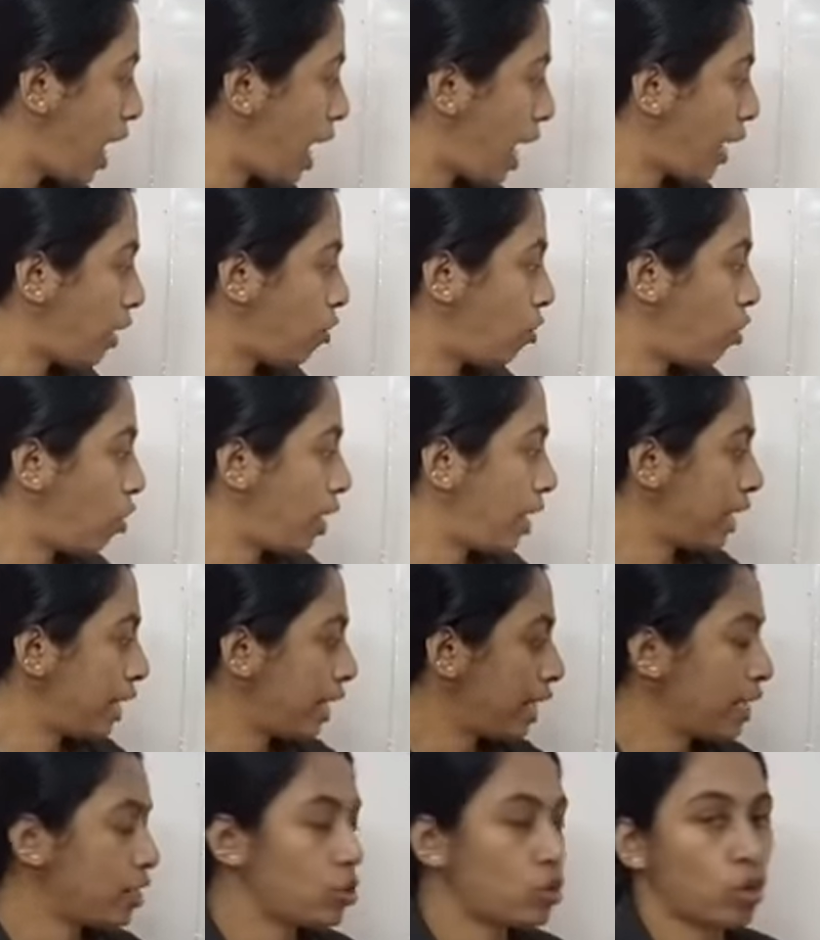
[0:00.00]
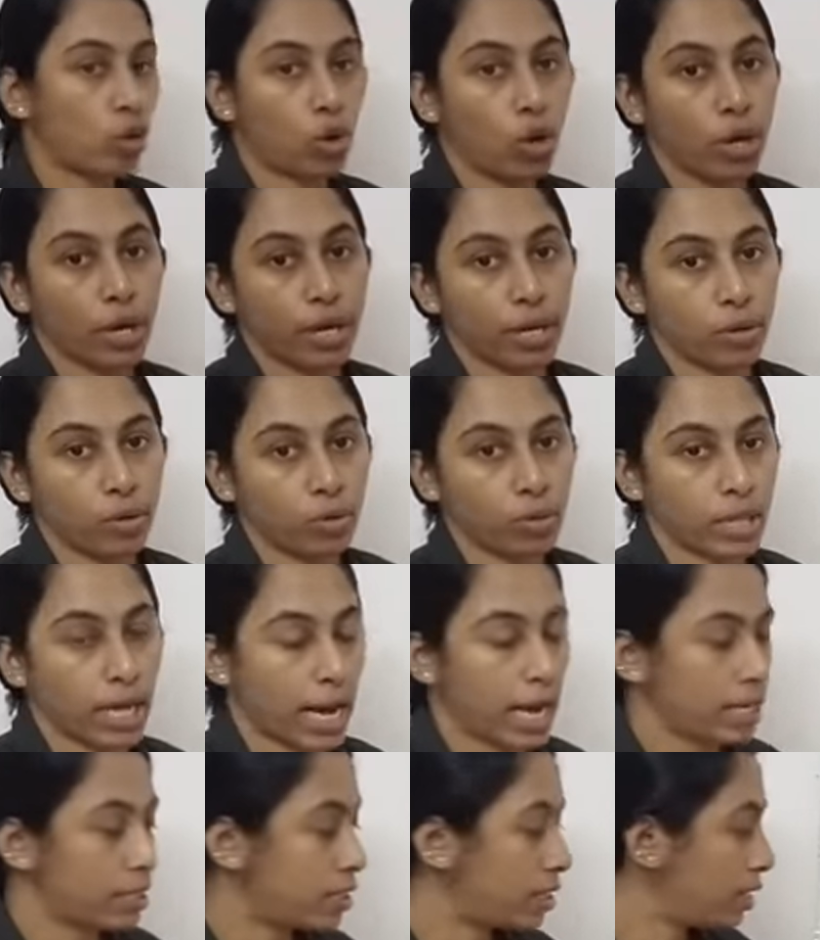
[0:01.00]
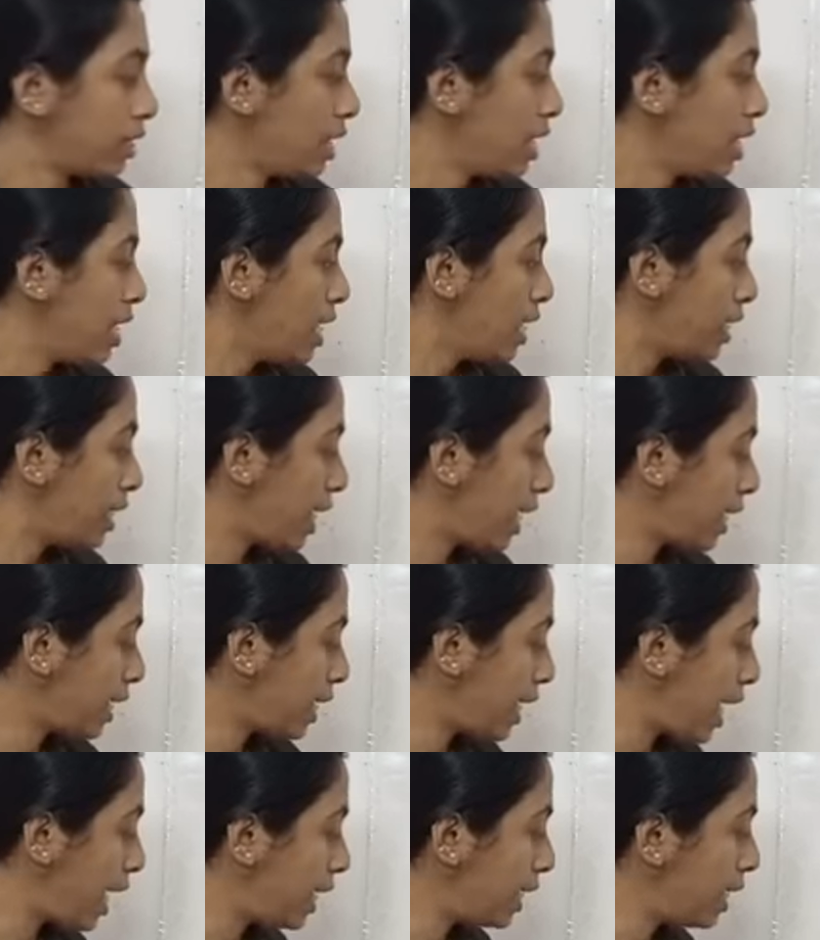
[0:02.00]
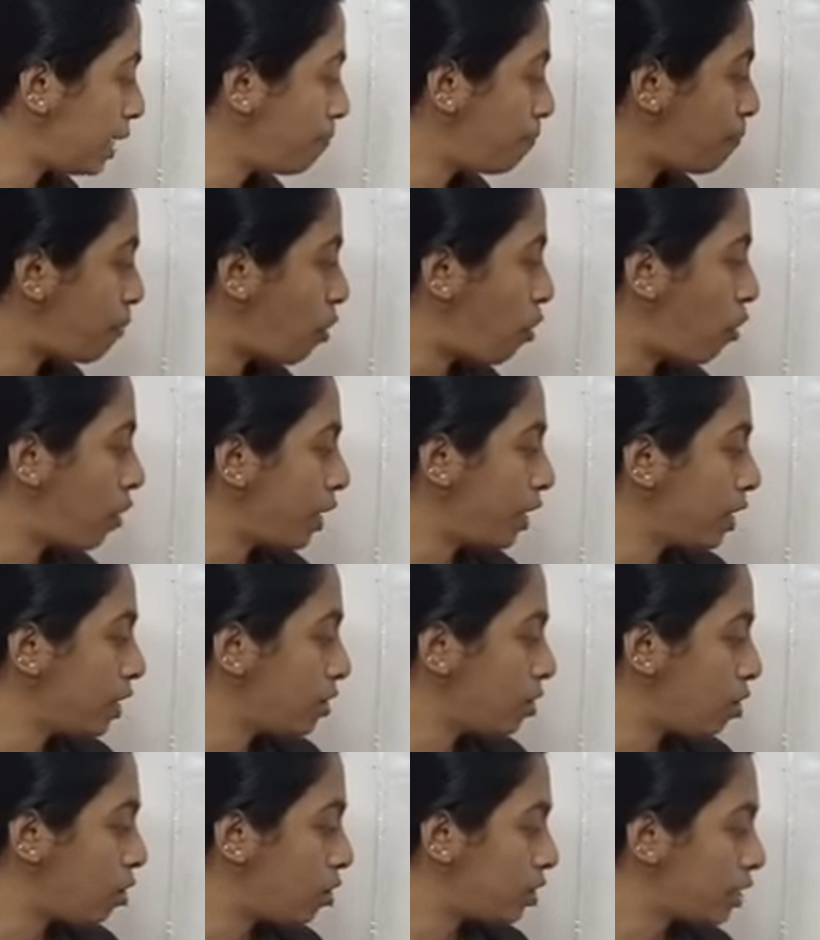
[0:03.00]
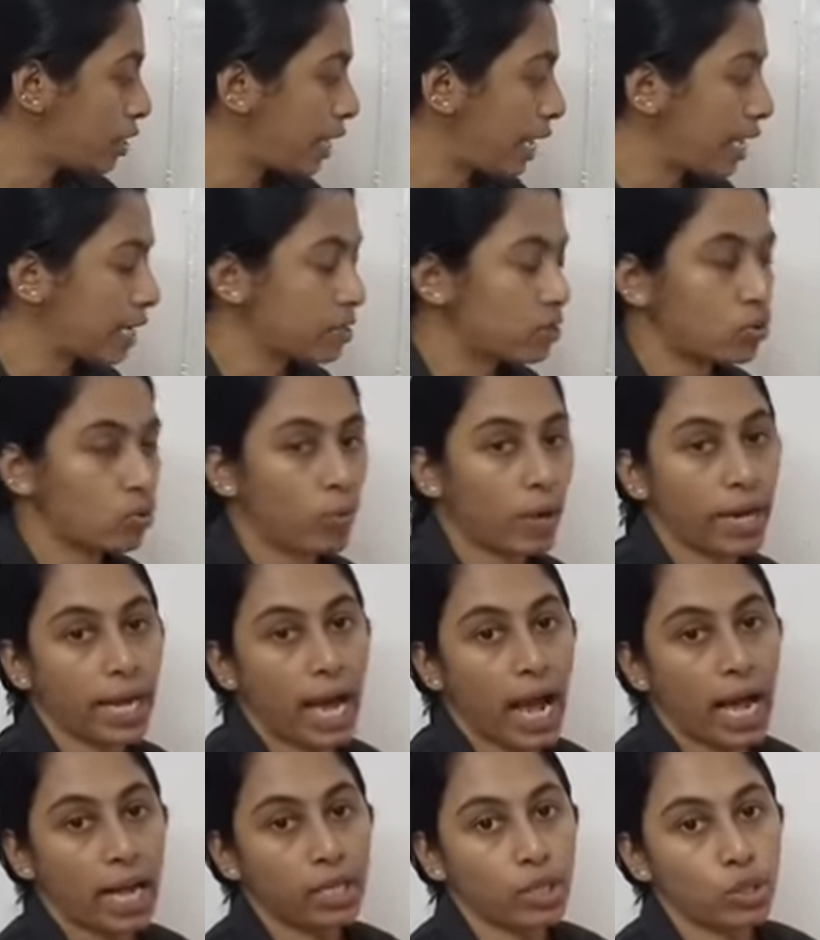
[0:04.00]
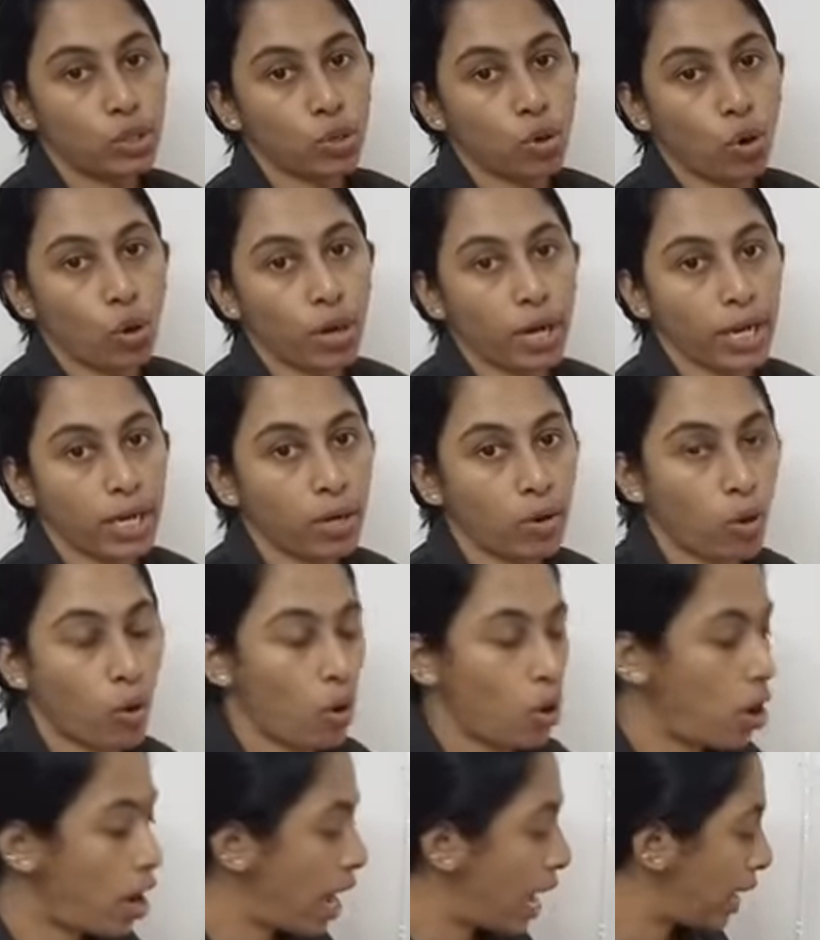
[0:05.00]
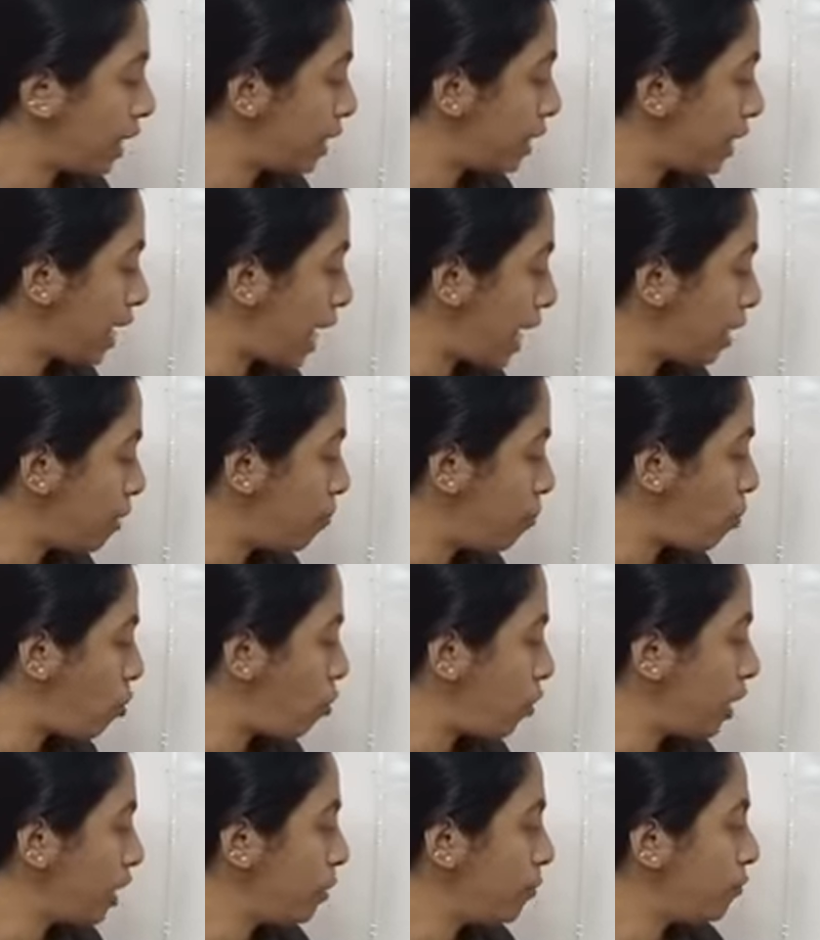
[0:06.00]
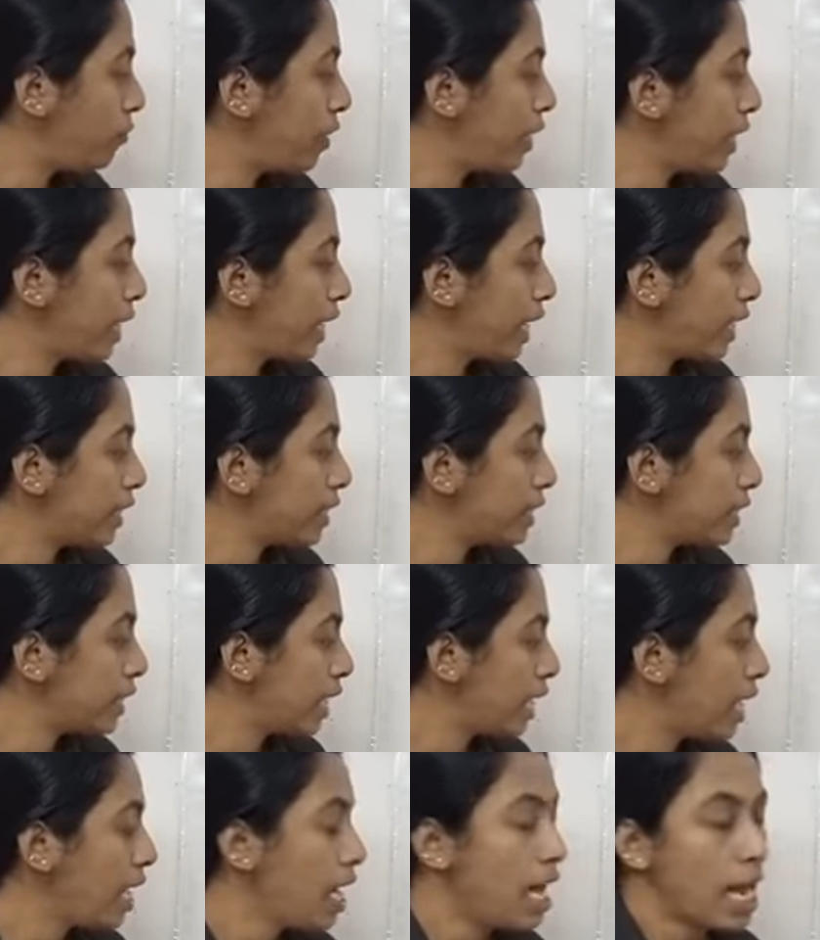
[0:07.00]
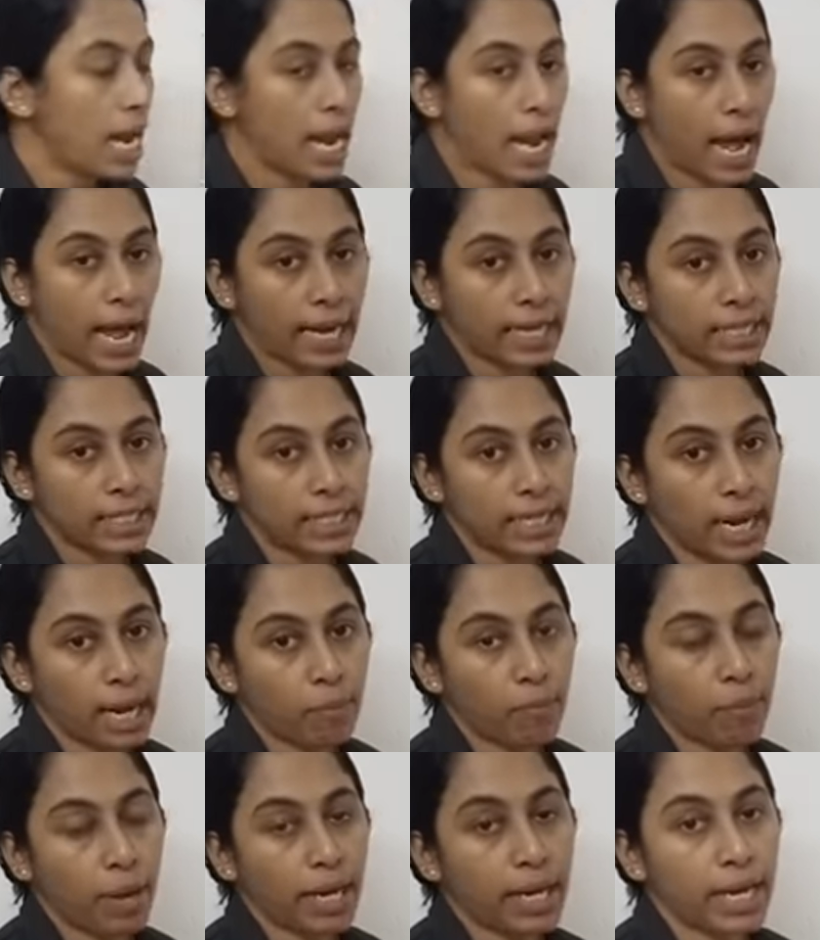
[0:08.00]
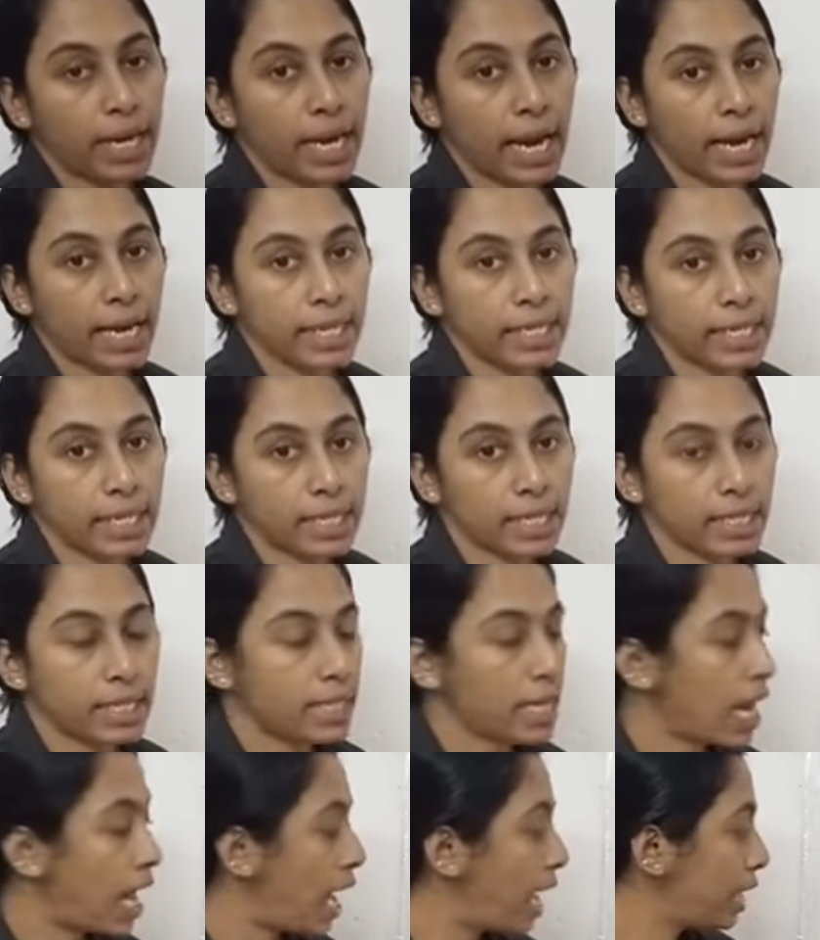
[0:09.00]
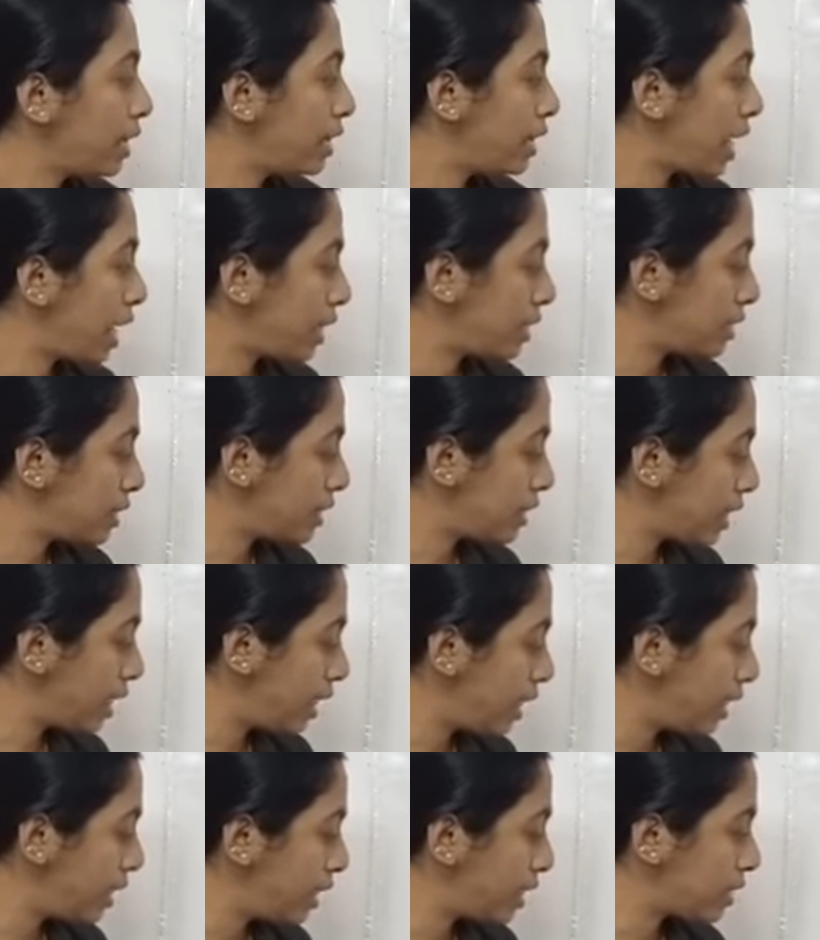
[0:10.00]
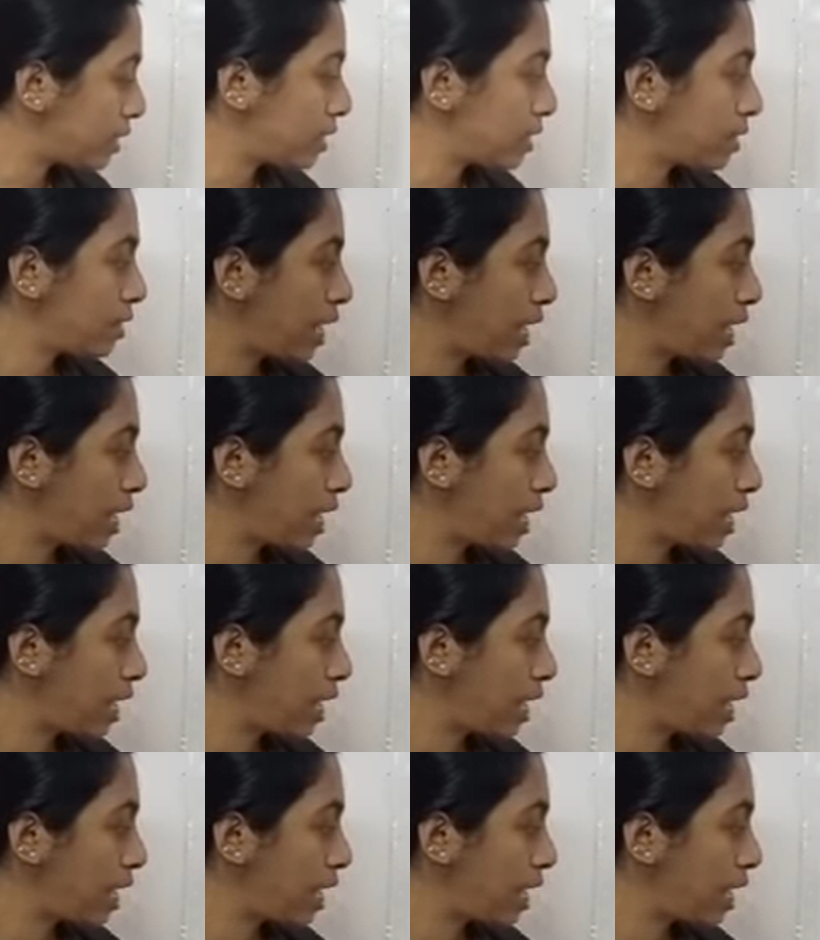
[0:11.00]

I already told you that take any point on xy and join O and that point, we get a line segment greater than that radius.